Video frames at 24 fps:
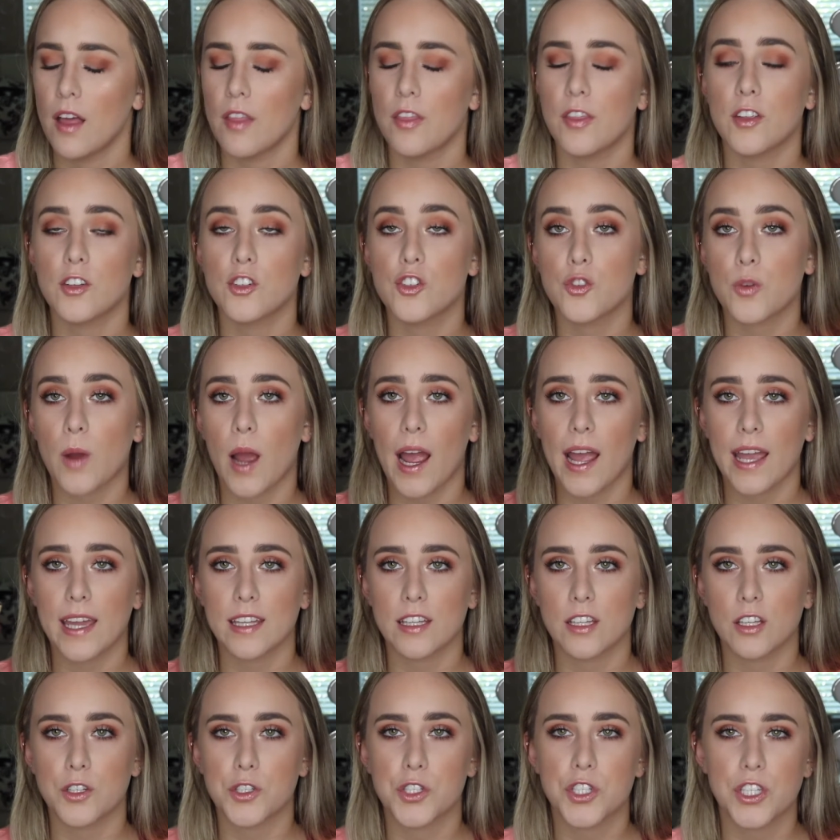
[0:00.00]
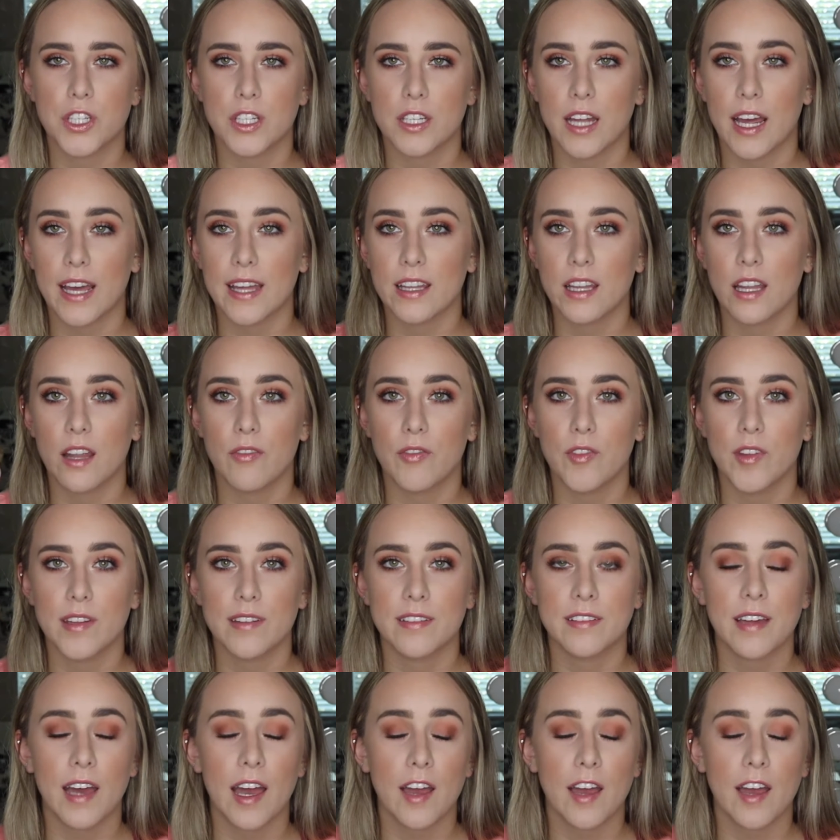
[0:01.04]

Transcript: the drying lotion. I love this.